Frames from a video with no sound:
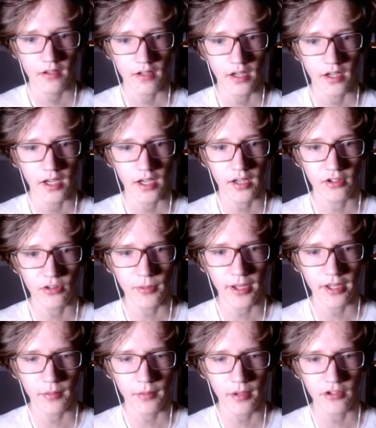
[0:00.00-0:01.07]
Uh, too bad
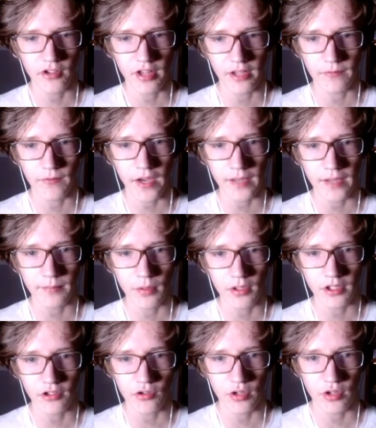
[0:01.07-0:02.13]
I wasted like five
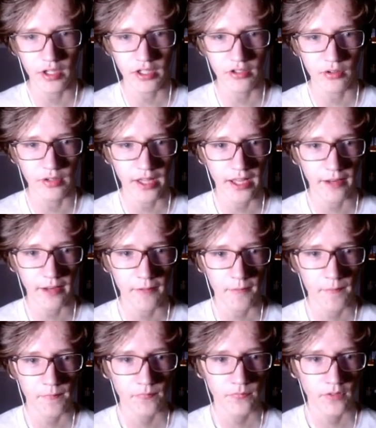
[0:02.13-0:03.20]
bullets trying to do that.
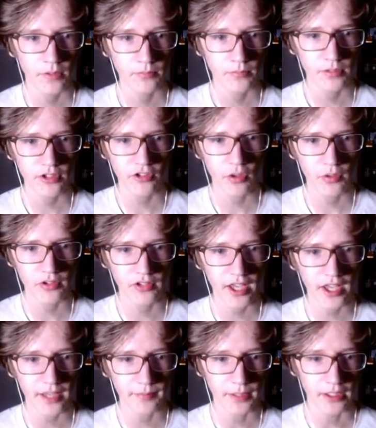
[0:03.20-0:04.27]
Please don't
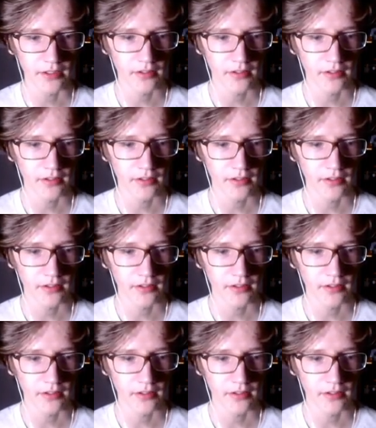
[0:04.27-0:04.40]
attack me.